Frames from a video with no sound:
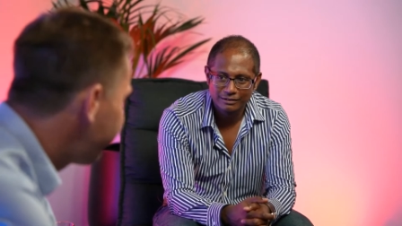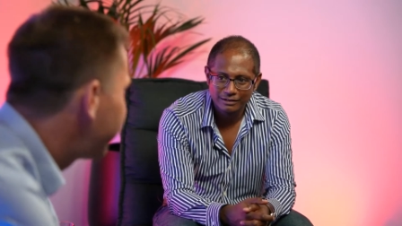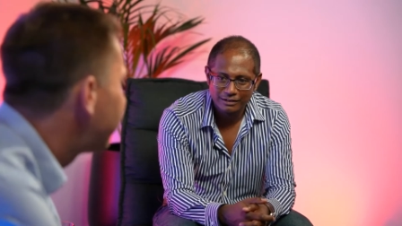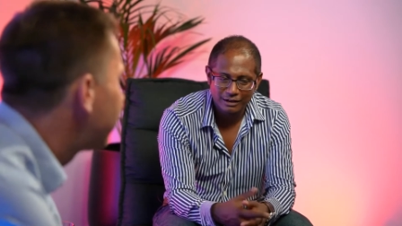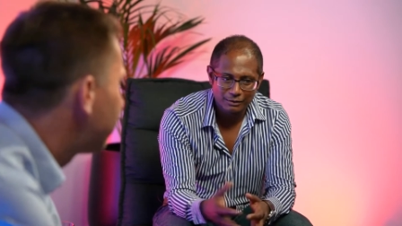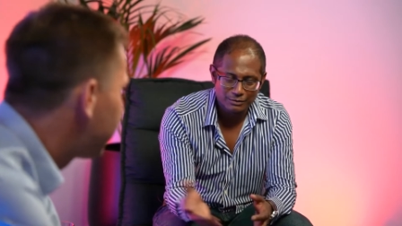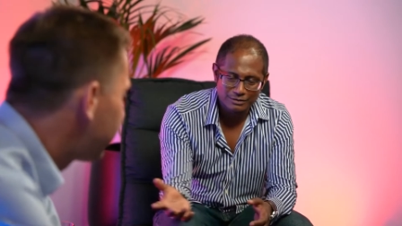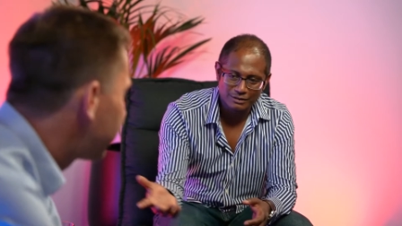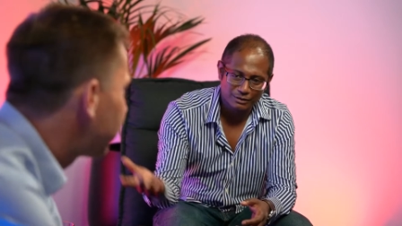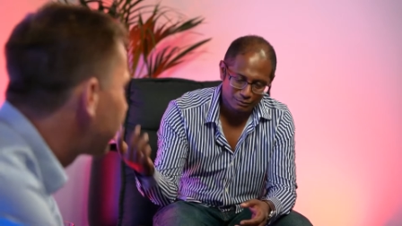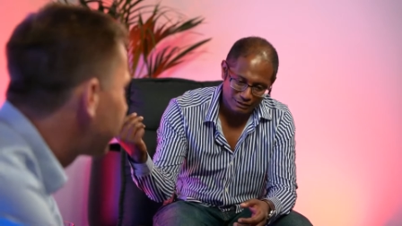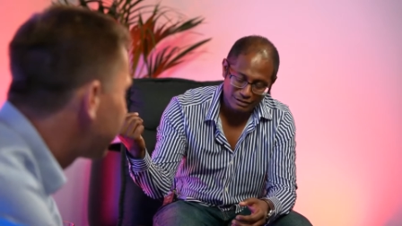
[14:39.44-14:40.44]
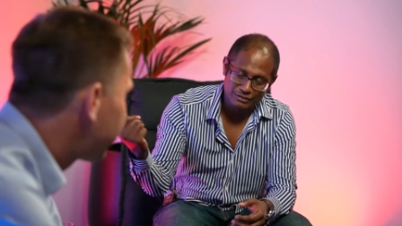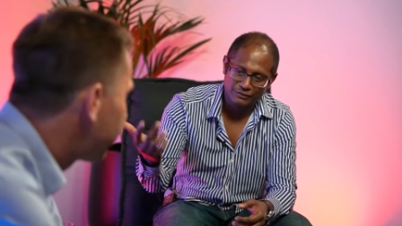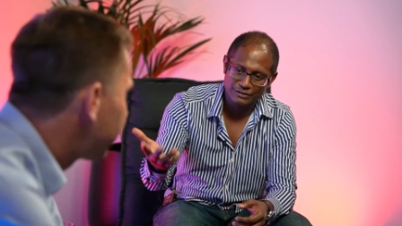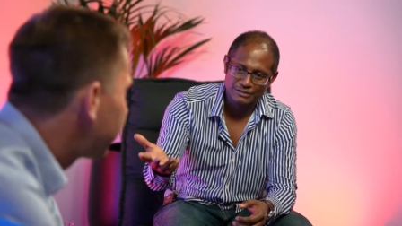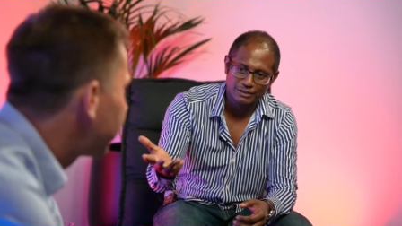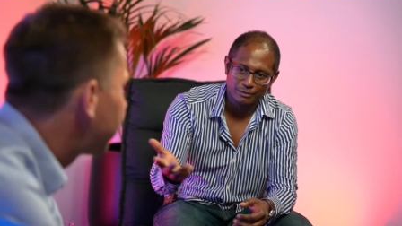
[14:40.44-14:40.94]
That's the
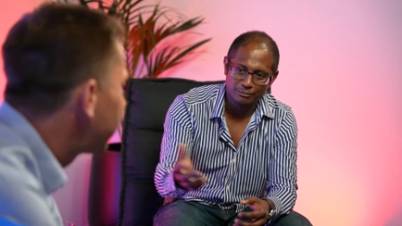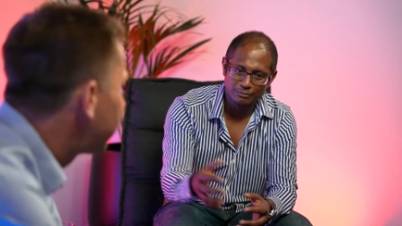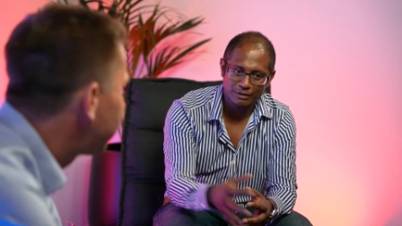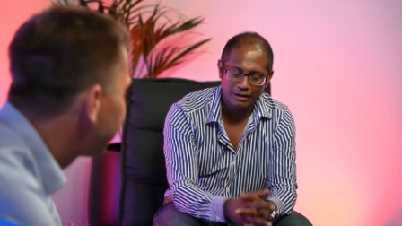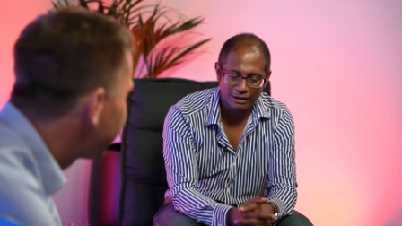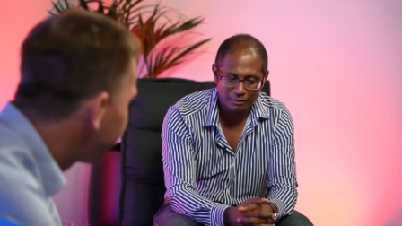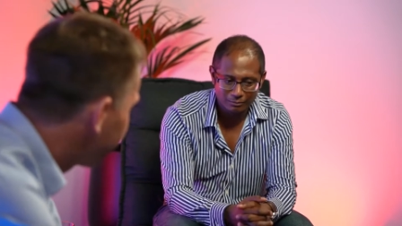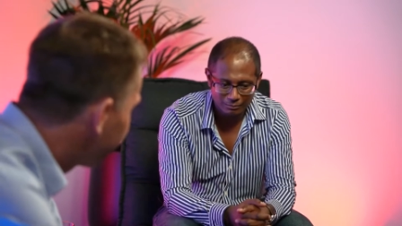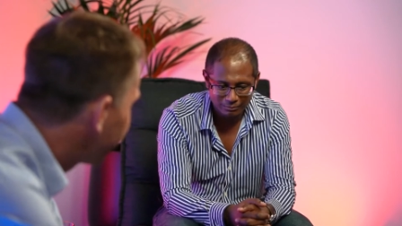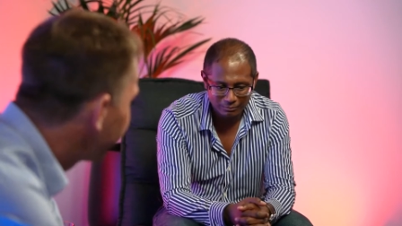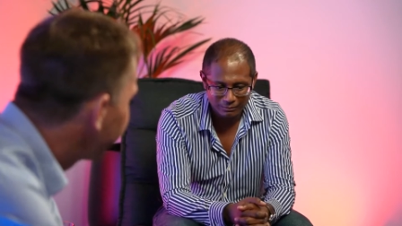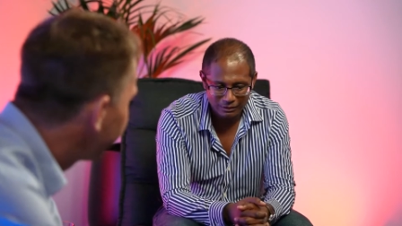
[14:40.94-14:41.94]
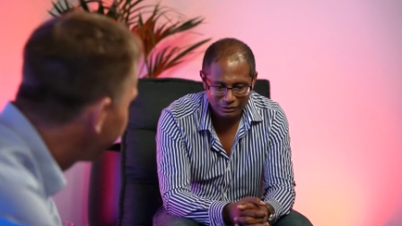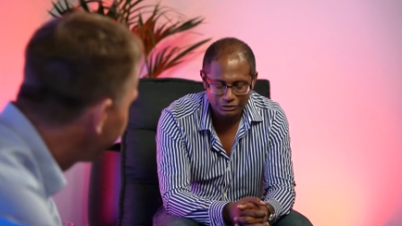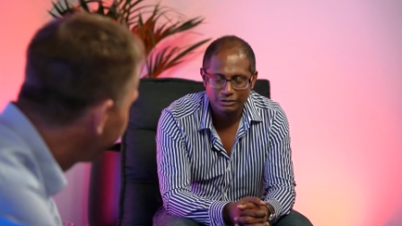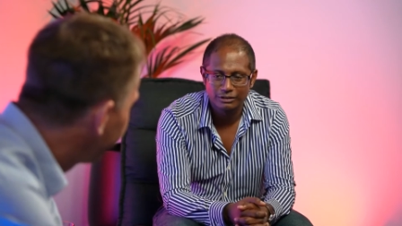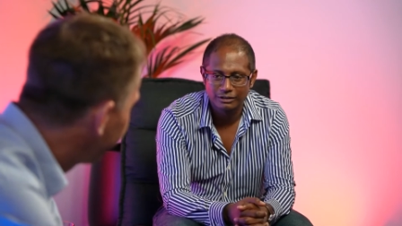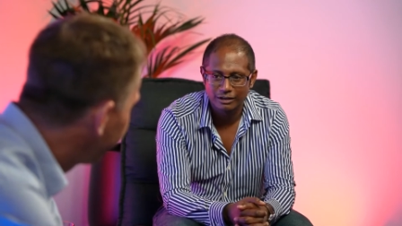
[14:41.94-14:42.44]
first time
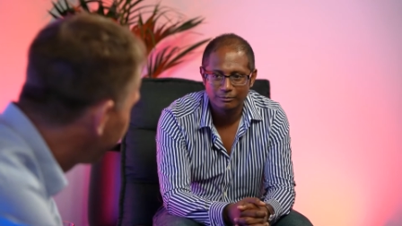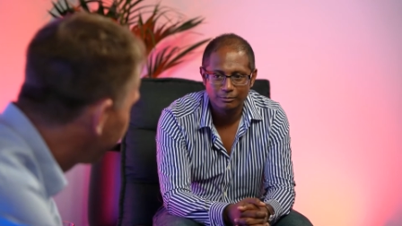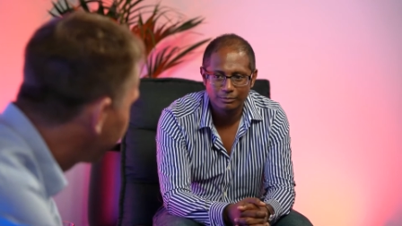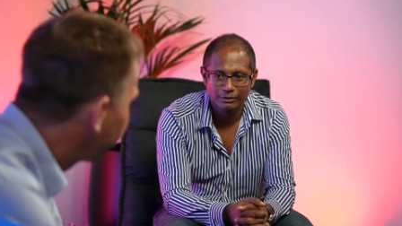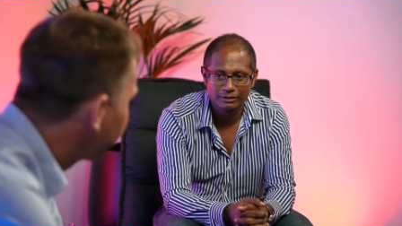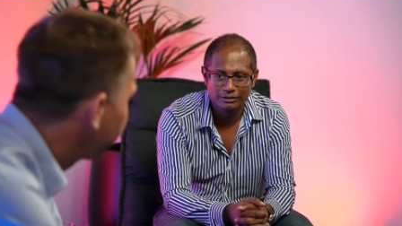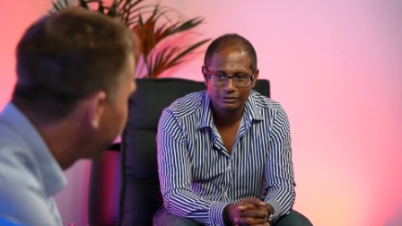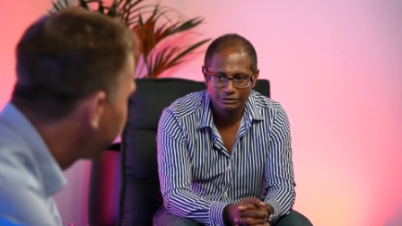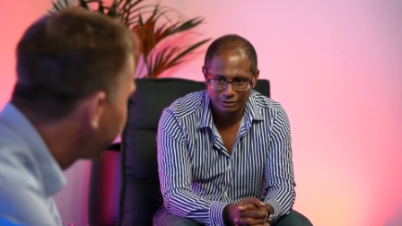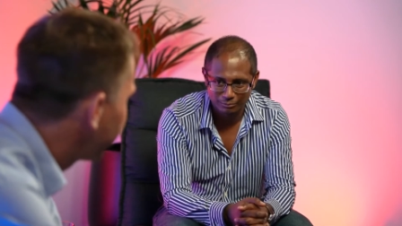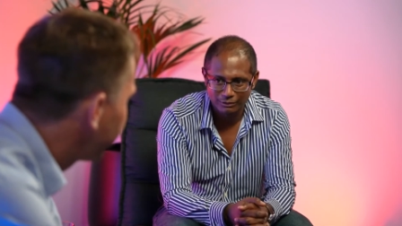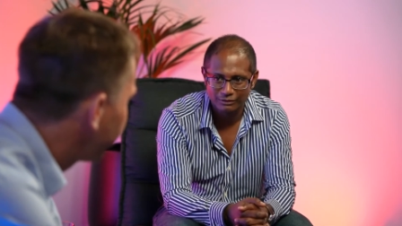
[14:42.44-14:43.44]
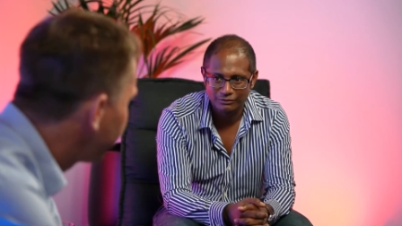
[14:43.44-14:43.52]
Schindler came up with the jump lifts.